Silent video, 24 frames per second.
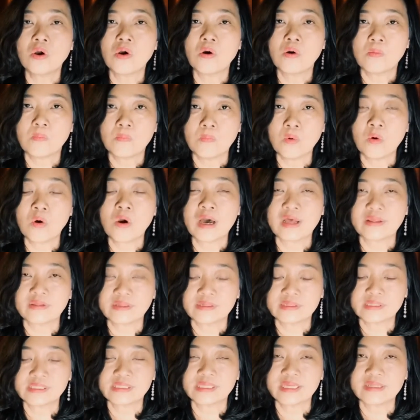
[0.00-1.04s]
more
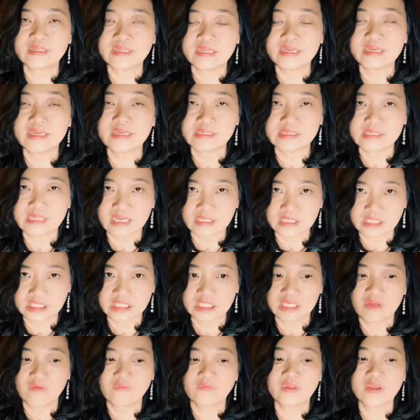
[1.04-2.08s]
understanding is
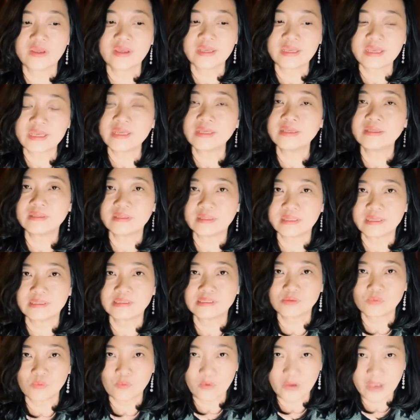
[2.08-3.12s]
achieved in this
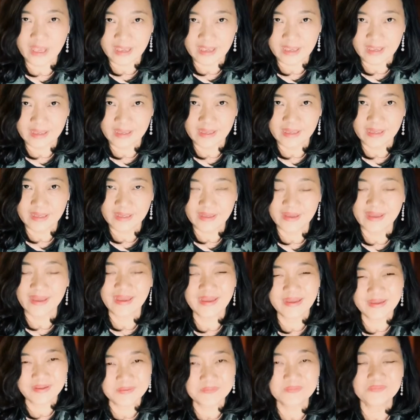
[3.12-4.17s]
way. Okay,
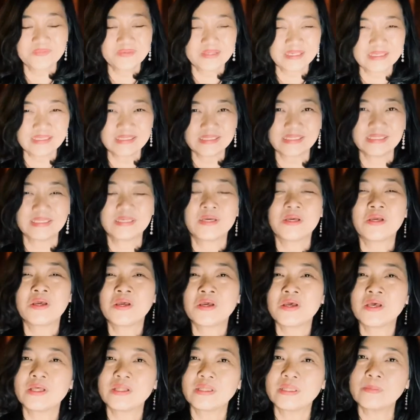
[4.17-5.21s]
easy.
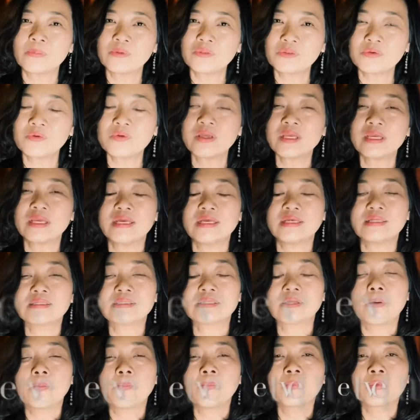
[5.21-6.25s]
Number three is
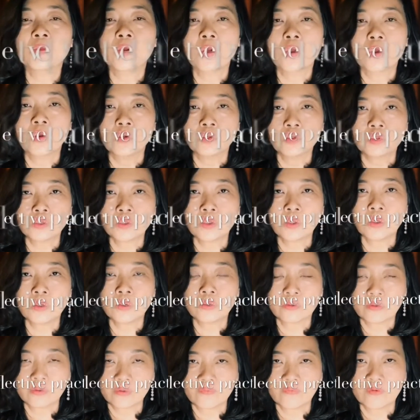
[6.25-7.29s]
Jossey
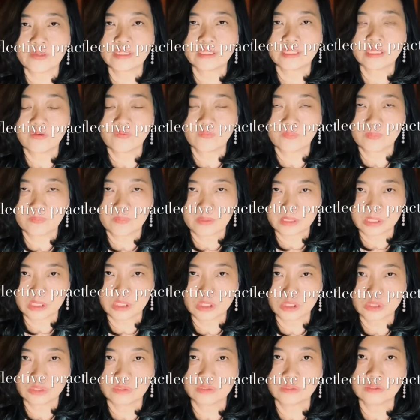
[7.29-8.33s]
reflective
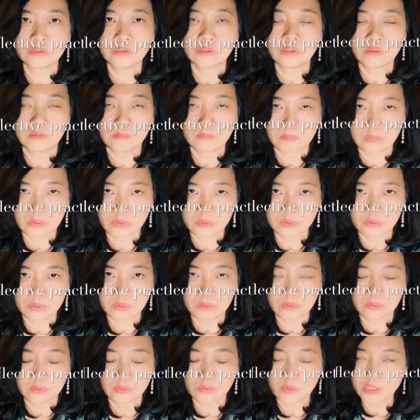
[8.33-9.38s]
practitioner model.
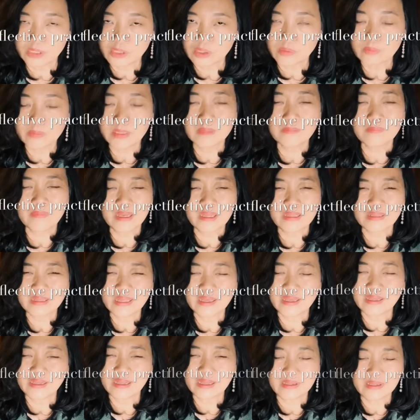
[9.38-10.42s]
What do you mean by
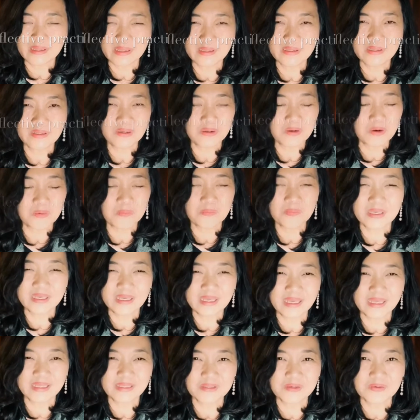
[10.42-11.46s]
that? Another
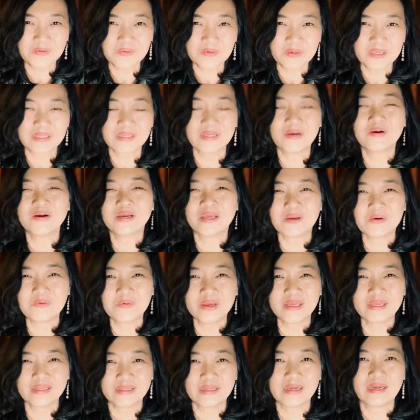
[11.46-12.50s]
complicated one. Okay, wait,
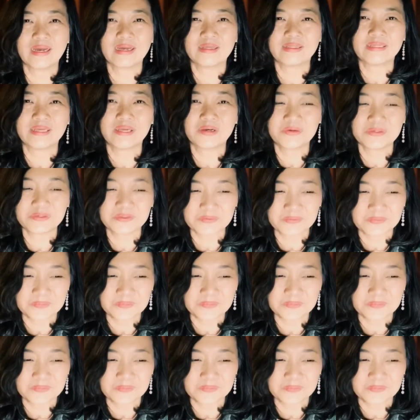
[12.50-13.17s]
I tell you.